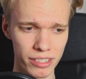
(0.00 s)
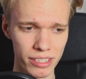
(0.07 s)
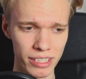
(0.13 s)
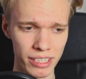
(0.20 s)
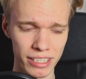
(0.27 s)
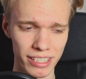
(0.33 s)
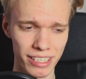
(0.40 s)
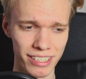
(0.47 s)

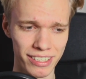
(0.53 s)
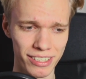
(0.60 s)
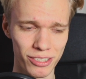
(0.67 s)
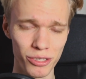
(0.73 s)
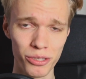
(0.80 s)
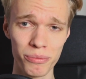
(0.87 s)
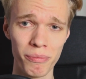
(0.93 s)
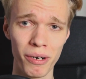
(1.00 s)
in
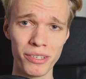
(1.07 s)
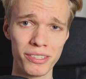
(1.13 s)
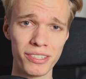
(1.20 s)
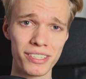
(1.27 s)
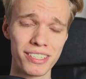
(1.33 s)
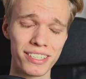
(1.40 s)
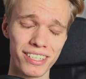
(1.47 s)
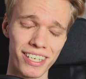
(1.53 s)
2
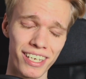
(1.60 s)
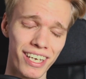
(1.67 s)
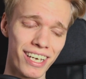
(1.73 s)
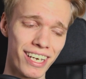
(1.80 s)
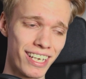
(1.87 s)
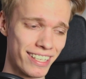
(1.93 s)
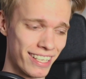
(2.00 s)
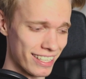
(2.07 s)
months?
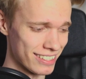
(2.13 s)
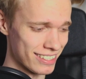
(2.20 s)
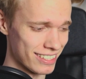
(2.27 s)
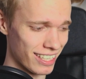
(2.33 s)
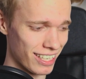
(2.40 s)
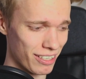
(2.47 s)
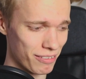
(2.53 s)
That's